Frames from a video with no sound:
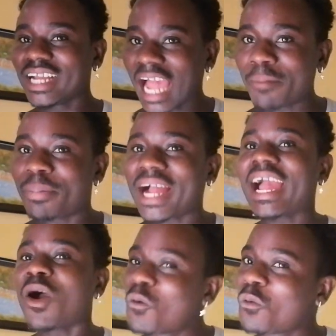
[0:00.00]

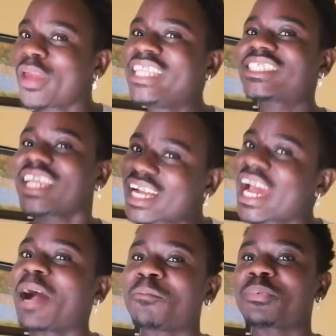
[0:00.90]
Gambaga wench
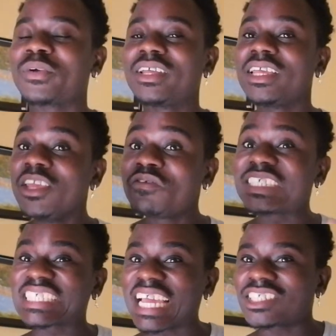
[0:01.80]
camp. If
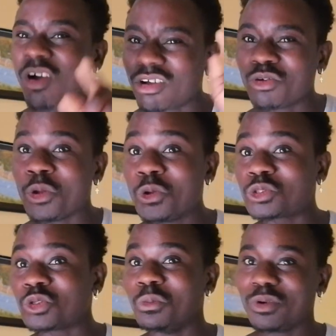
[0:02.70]
you search on your
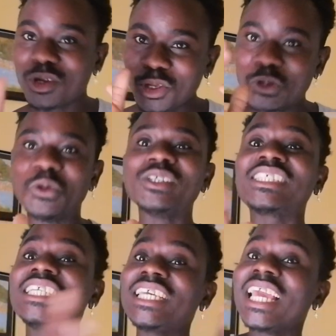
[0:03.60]
YouTube, you go
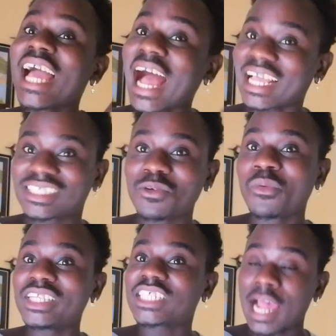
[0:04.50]
see as the
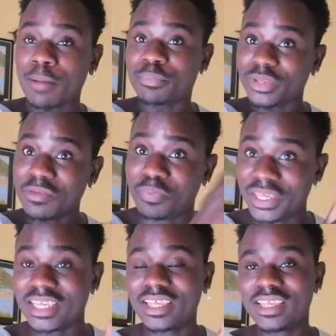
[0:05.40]
wench camp it
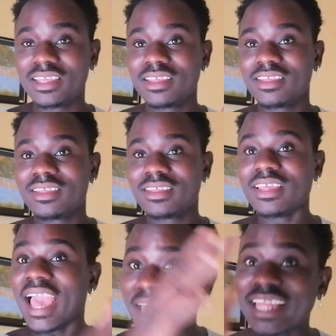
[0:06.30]
be.
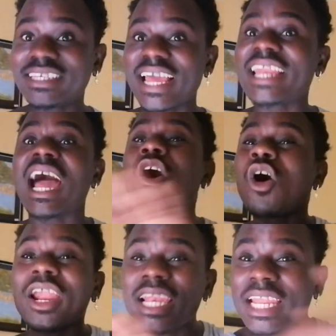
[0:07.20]
Then
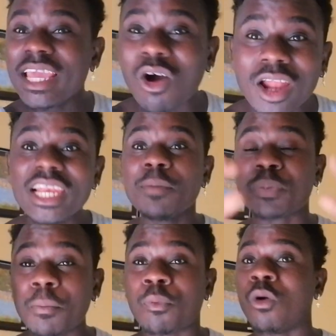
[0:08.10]
only
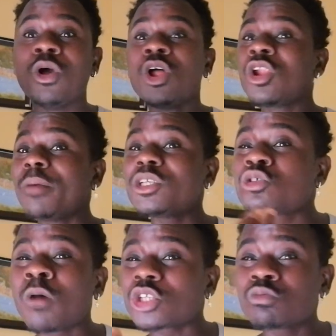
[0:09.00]
people, not be
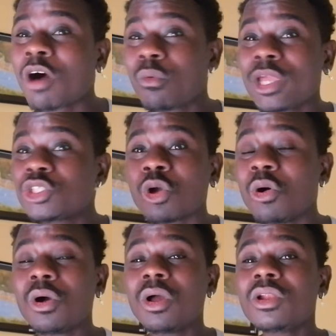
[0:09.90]
small
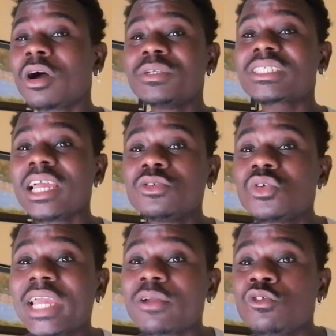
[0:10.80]
wincho, not be say
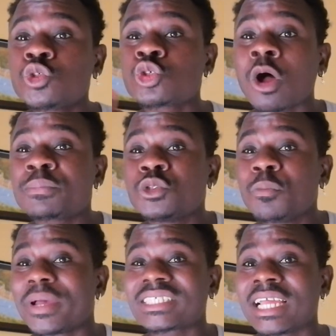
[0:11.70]
you chop
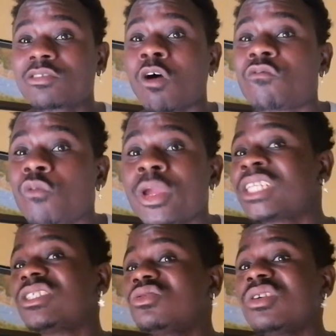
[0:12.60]
2% of
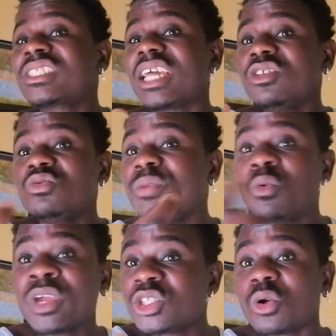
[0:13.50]
winch, you go say you be
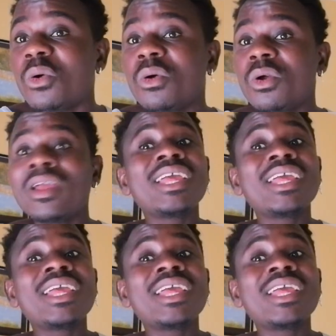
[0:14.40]
wincho.